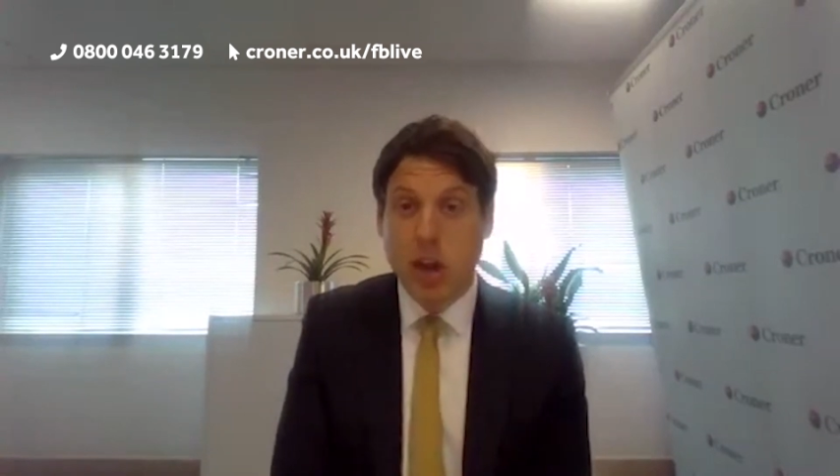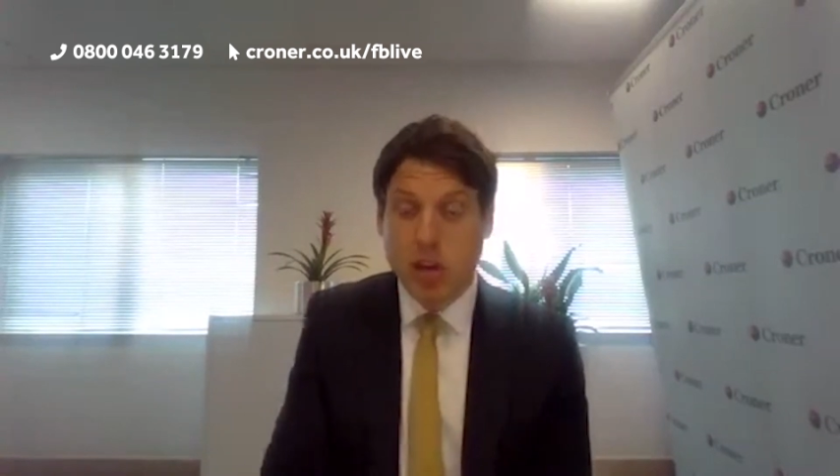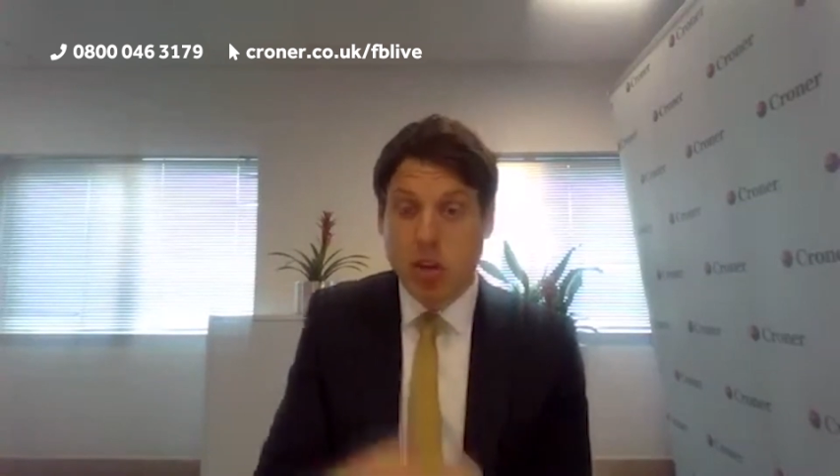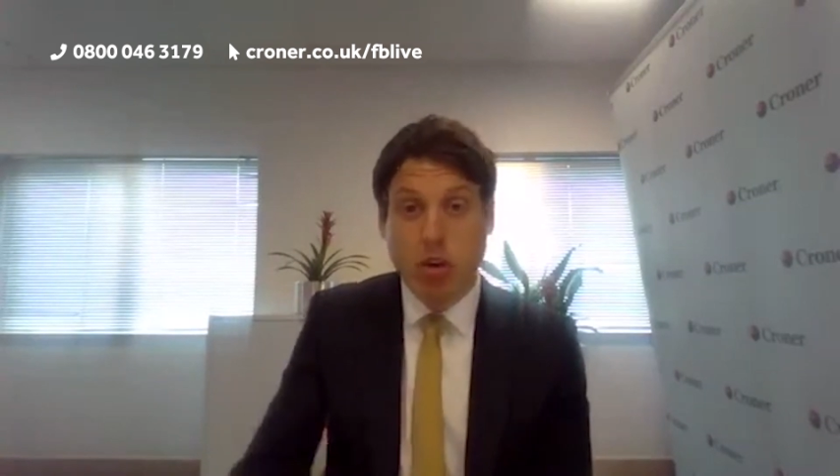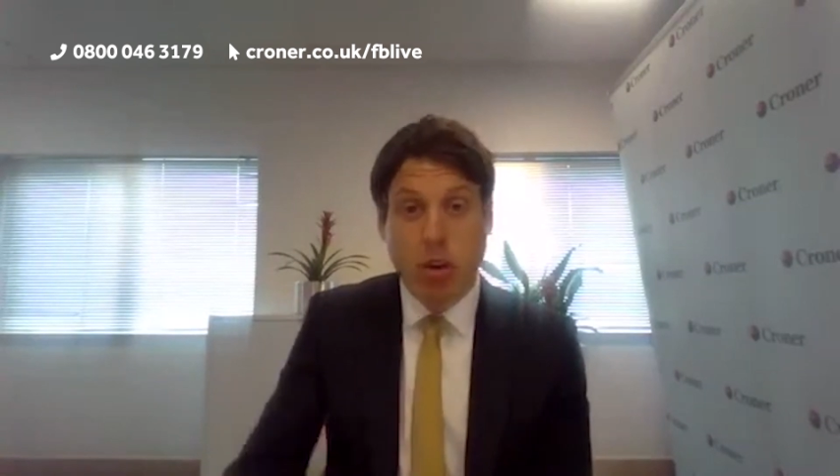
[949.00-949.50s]

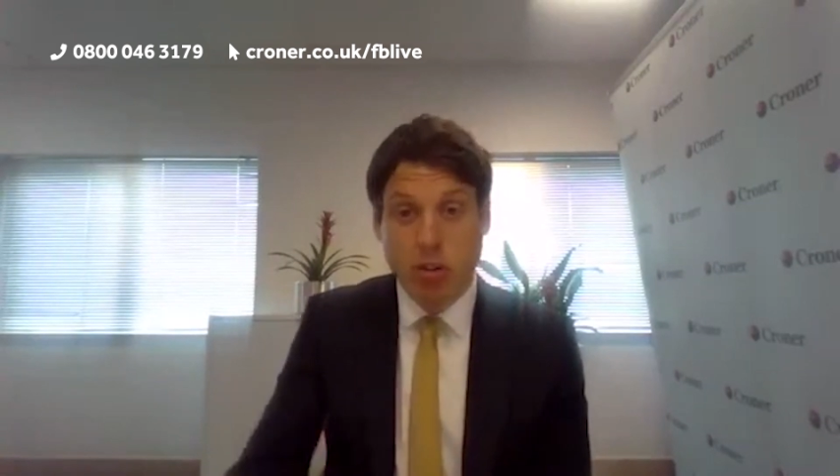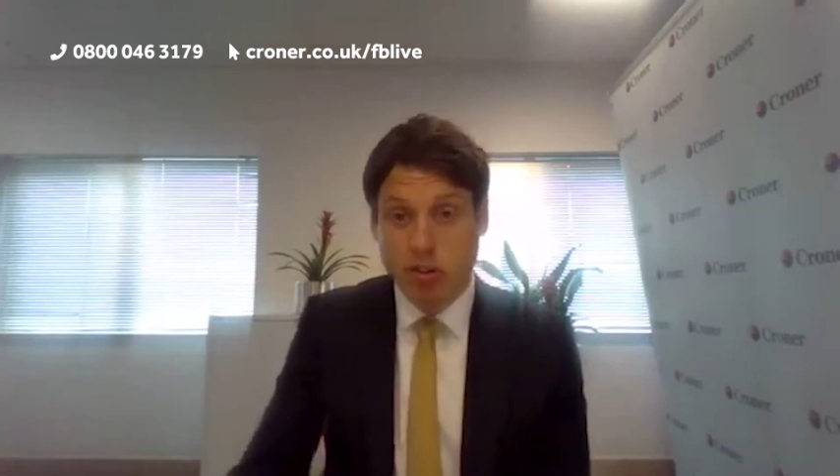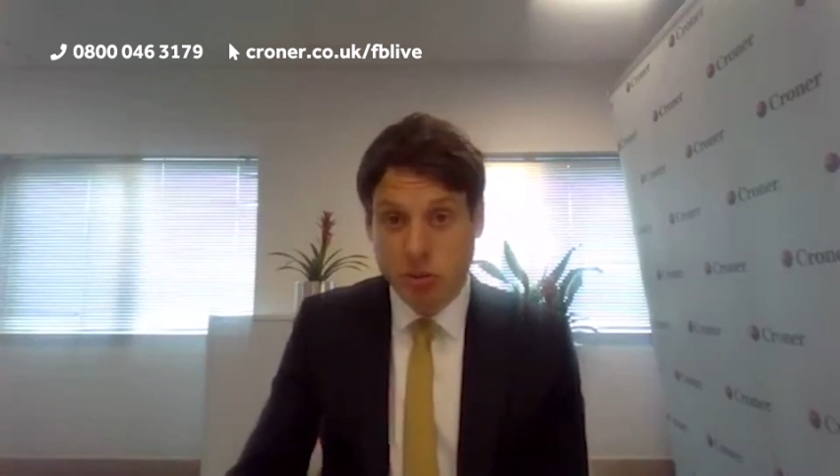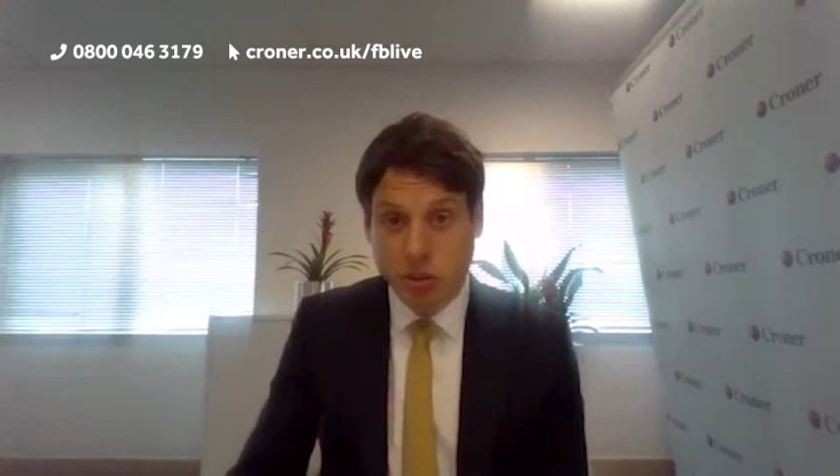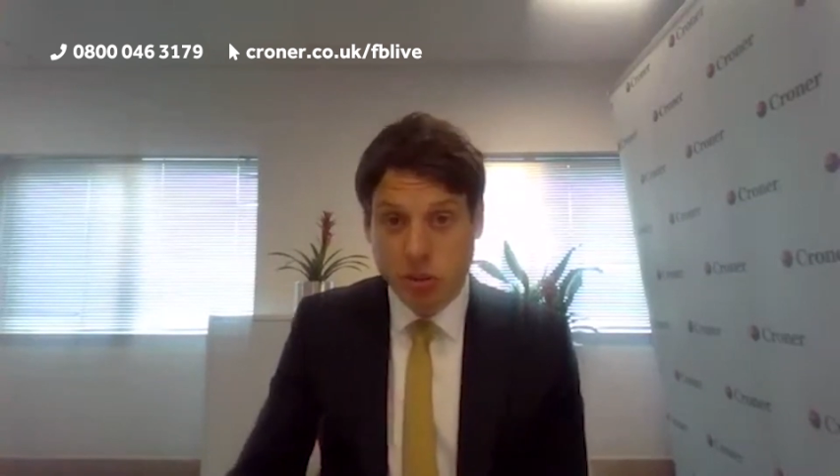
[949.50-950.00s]
You could
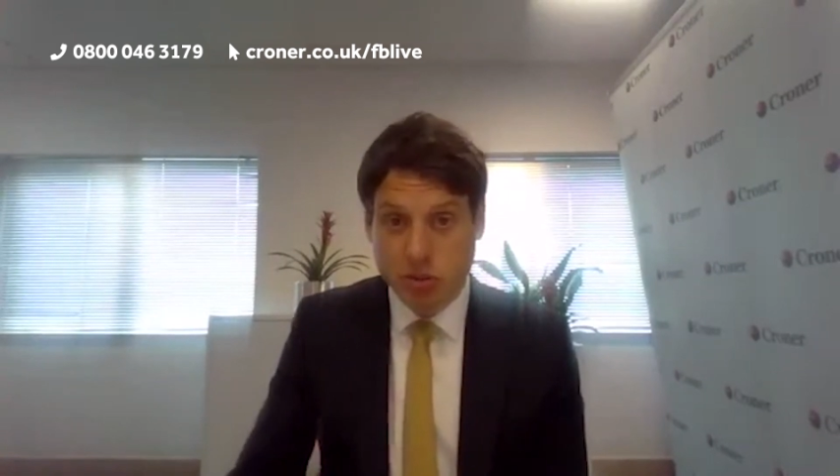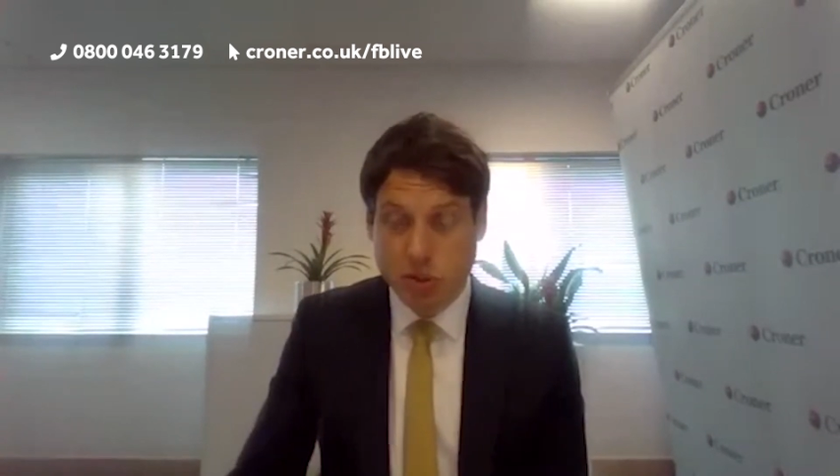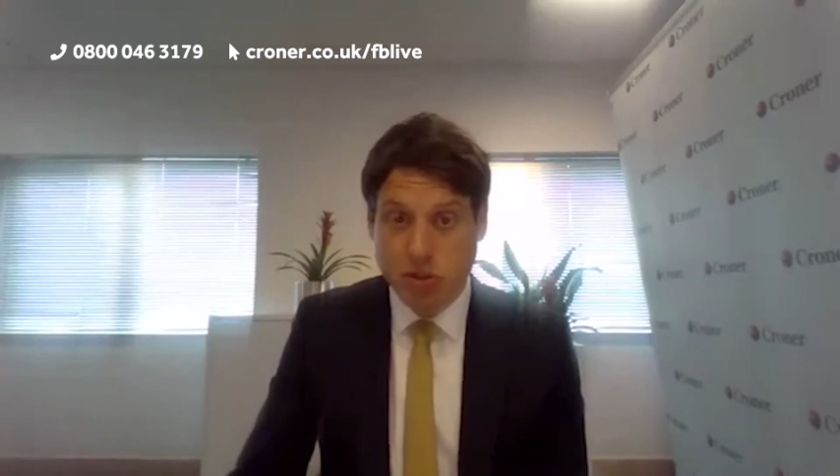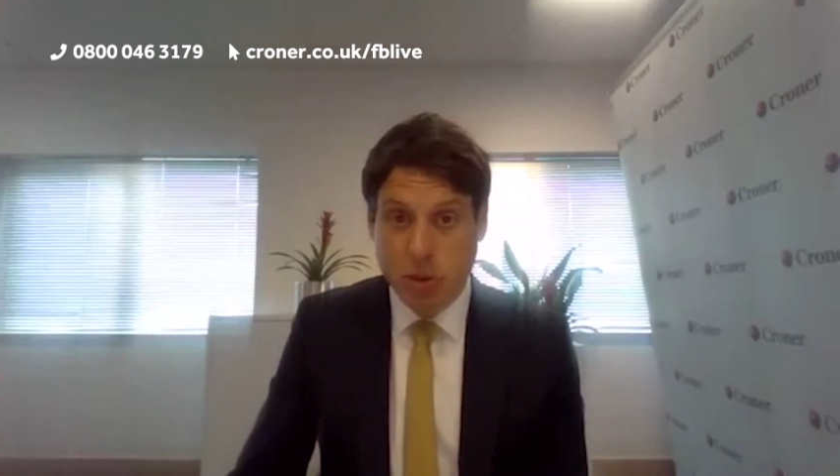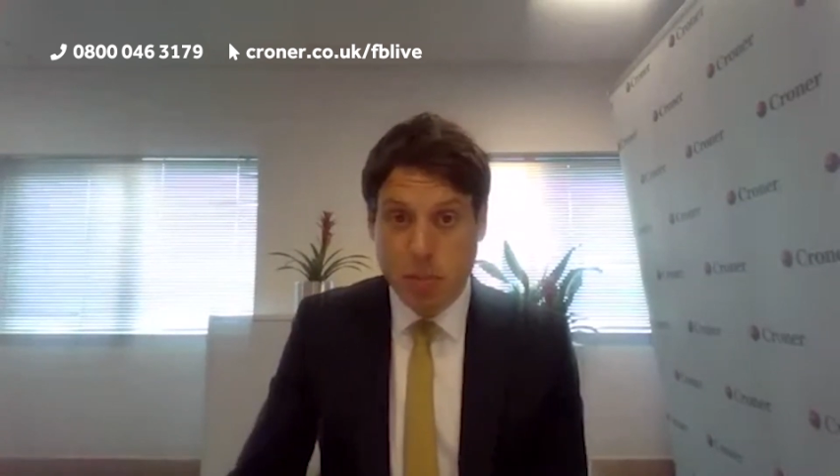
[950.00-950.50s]
also look to
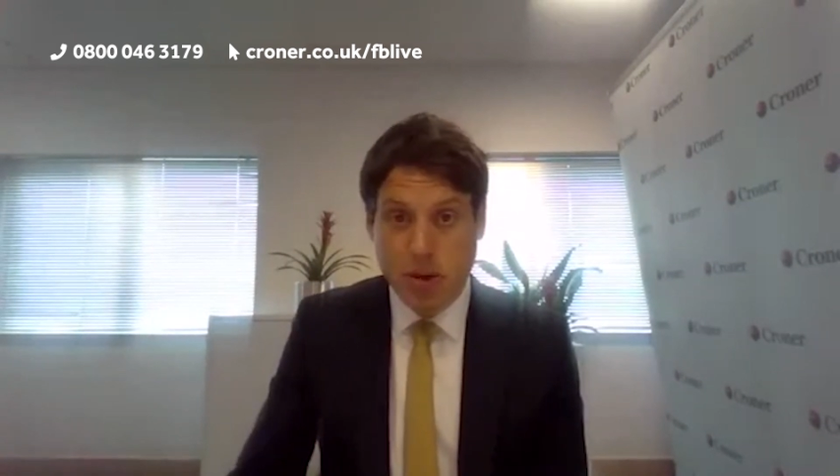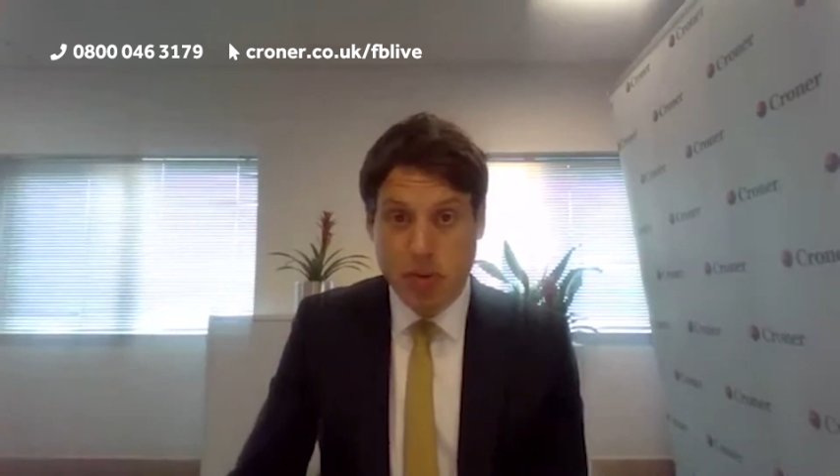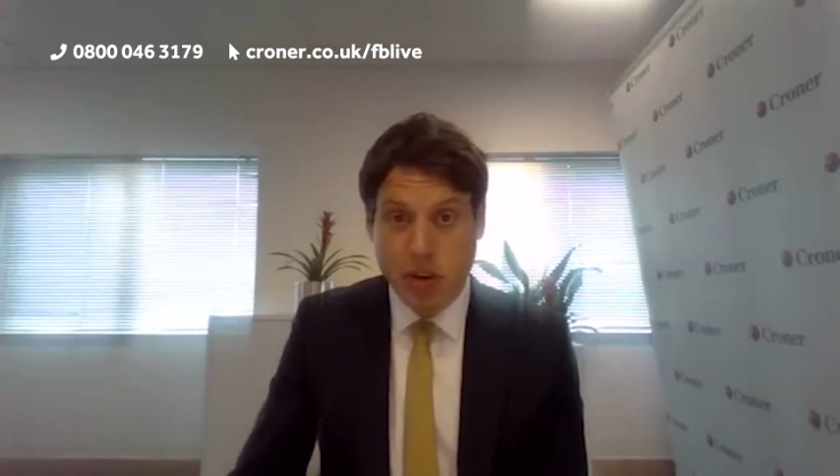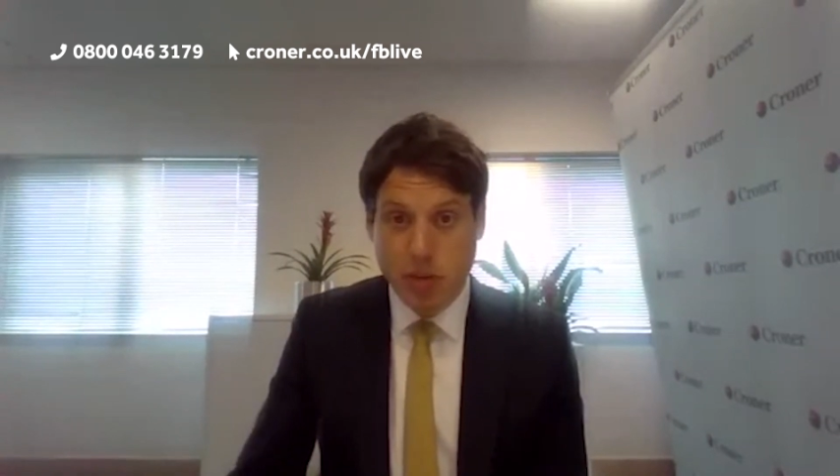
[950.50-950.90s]
agree a period